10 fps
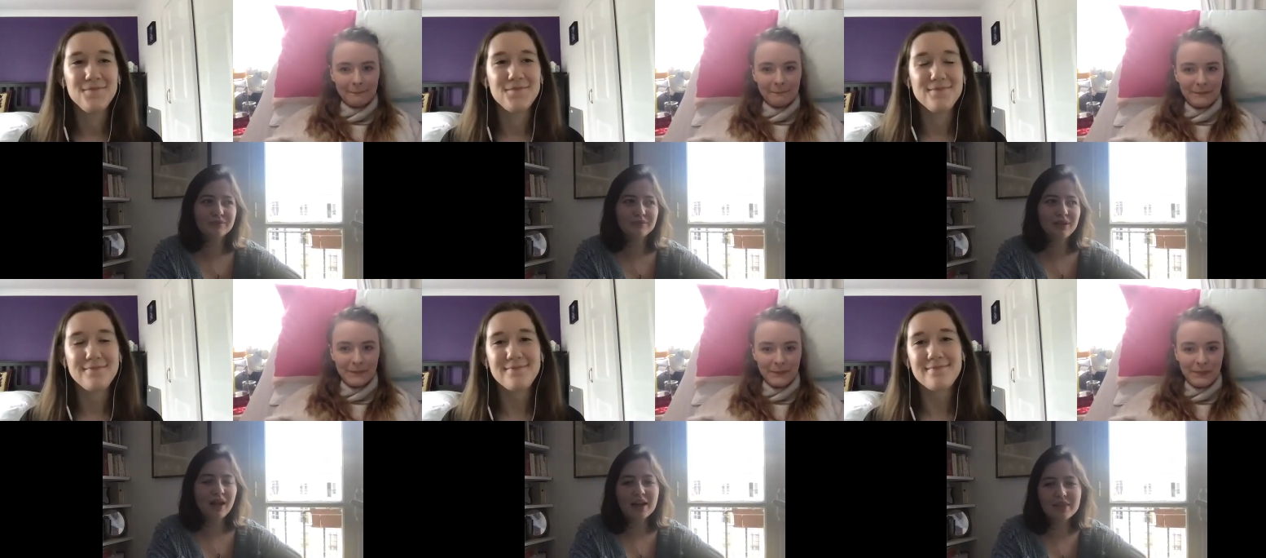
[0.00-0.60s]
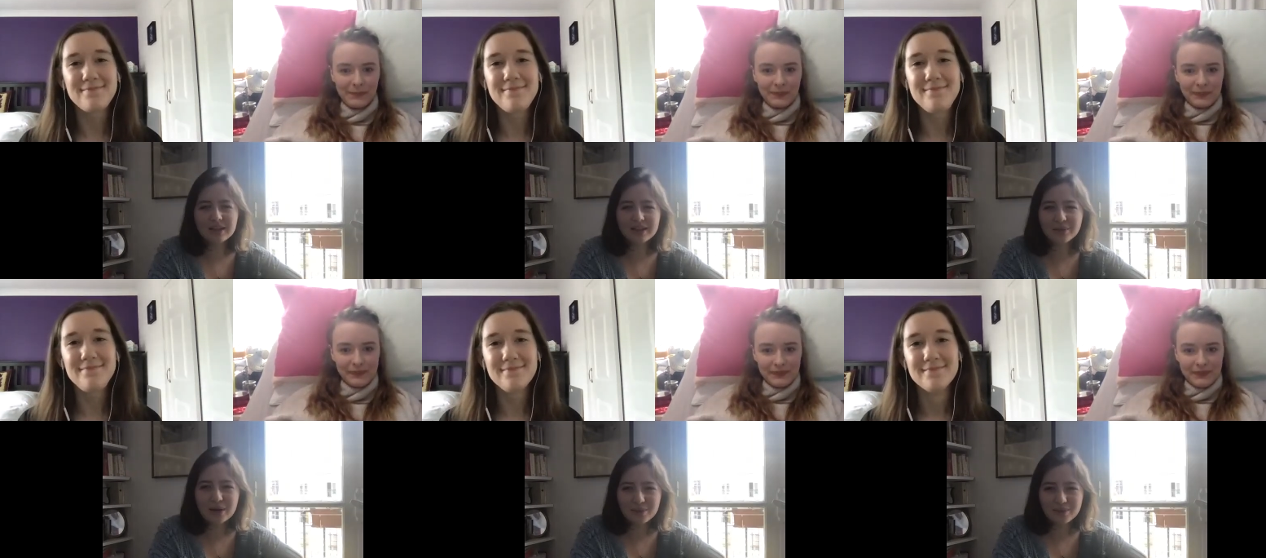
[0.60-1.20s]
Speaker 1: Like I think in a
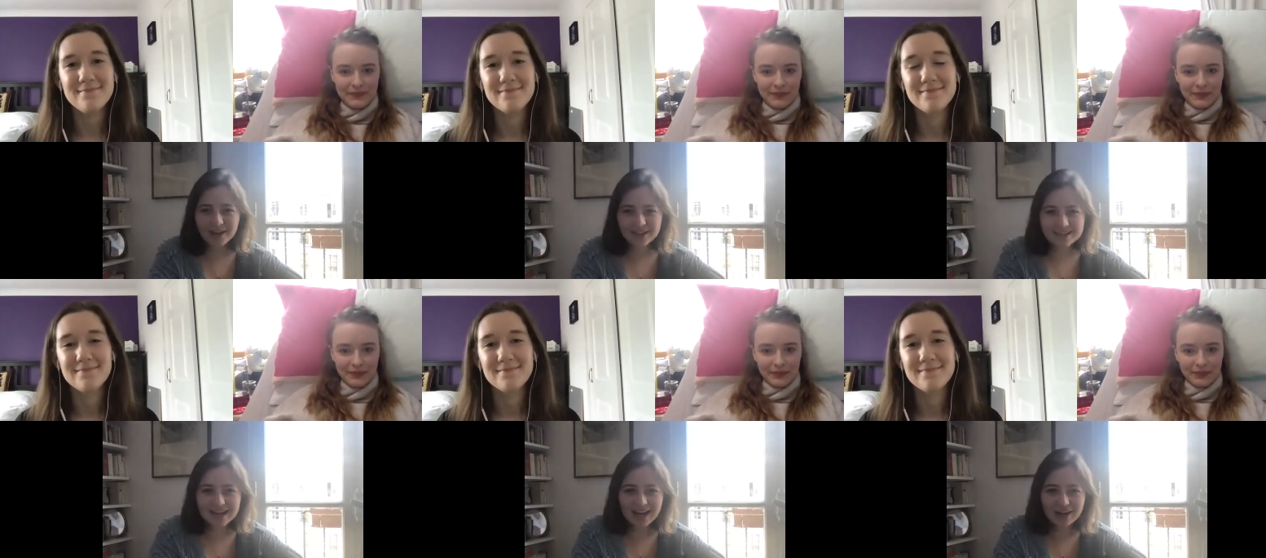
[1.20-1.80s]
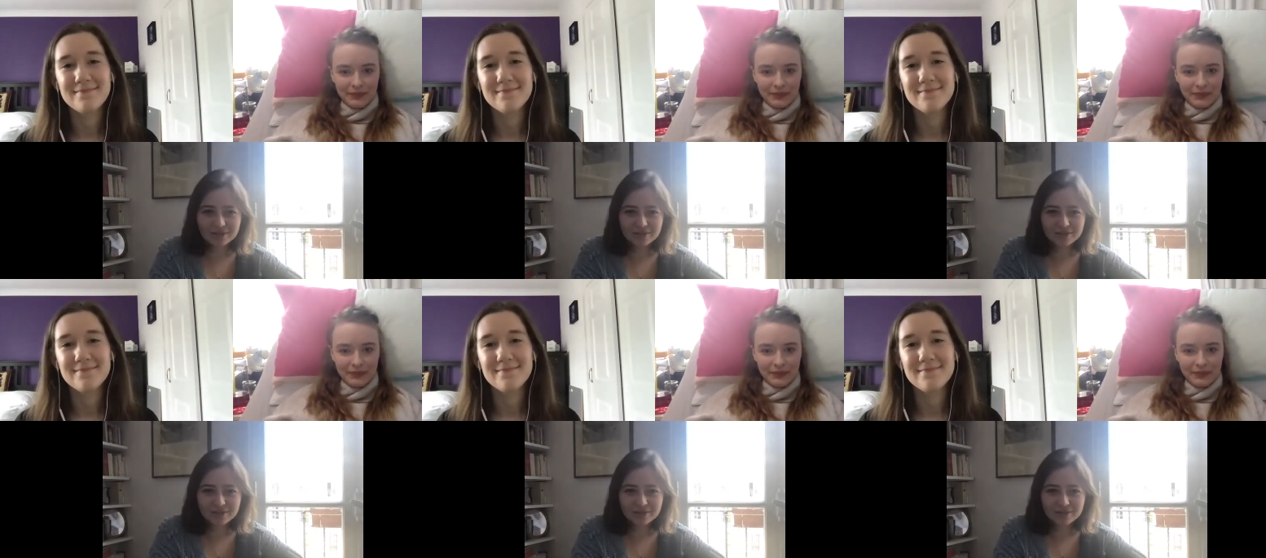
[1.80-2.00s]
way we were lucky to have